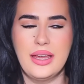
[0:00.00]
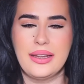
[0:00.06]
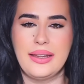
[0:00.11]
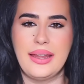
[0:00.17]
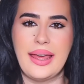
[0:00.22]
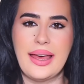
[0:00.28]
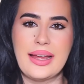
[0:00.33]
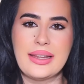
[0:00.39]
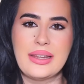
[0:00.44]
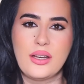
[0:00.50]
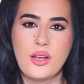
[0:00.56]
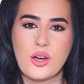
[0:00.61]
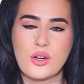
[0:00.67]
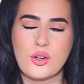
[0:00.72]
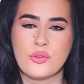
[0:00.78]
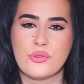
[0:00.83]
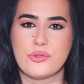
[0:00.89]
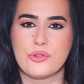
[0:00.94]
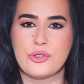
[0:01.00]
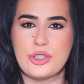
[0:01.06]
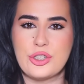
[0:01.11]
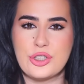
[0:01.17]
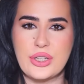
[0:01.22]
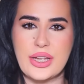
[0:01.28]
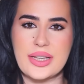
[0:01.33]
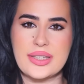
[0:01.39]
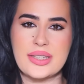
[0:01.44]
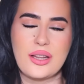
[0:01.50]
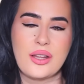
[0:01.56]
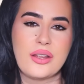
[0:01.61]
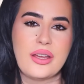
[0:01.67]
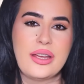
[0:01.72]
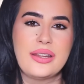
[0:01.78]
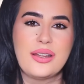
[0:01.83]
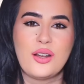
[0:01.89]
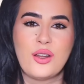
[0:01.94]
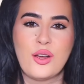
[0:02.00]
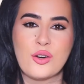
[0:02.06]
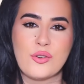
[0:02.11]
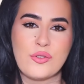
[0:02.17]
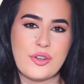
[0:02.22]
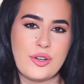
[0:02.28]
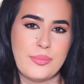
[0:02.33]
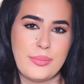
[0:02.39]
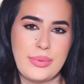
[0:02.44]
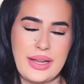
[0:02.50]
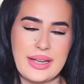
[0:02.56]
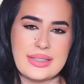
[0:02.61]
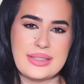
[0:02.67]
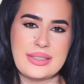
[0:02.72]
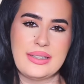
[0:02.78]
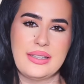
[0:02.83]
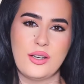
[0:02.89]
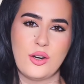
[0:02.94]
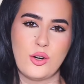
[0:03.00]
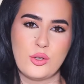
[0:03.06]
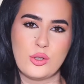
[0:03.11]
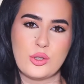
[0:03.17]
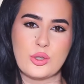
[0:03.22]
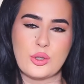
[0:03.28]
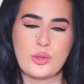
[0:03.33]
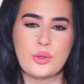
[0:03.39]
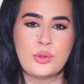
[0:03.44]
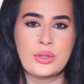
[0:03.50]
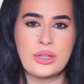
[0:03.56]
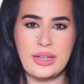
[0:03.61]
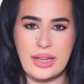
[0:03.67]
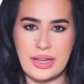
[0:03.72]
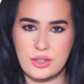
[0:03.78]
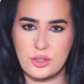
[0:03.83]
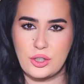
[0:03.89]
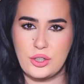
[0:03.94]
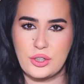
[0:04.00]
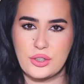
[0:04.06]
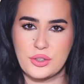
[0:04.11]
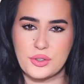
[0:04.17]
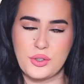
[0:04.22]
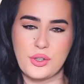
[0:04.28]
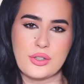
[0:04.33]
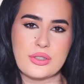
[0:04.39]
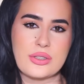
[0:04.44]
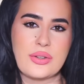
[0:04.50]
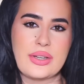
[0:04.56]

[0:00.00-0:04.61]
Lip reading: add a lot of richness and a lot of complexity also to the lactonic accord.